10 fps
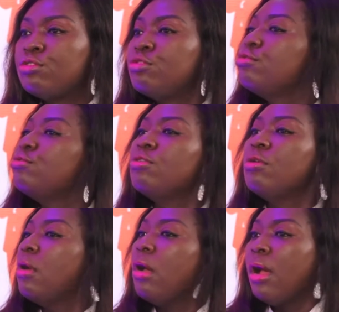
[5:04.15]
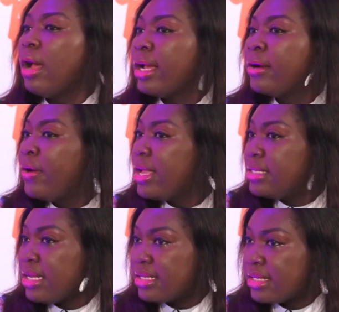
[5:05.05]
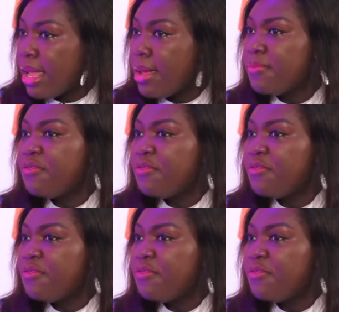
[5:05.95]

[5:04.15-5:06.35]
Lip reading: to create the same